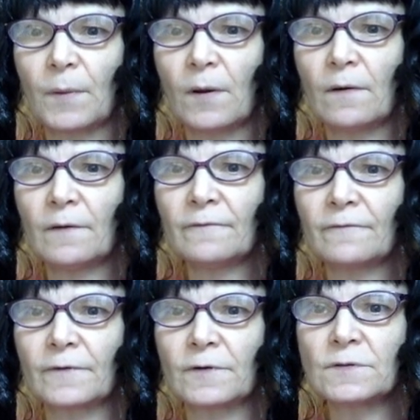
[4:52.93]
pawn
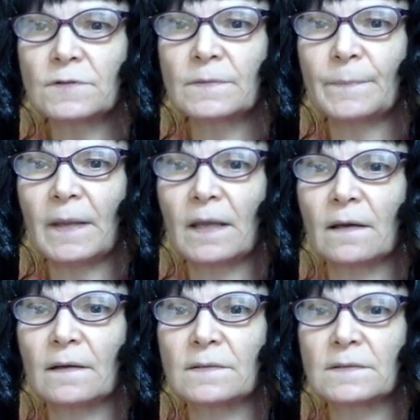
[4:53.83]
first
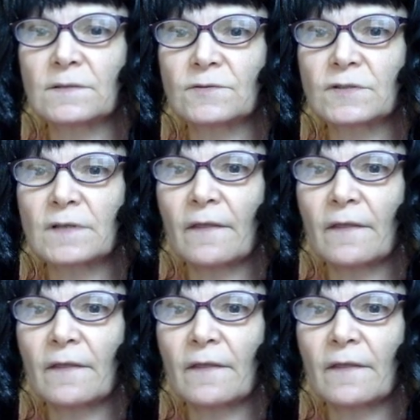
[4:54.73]
because there's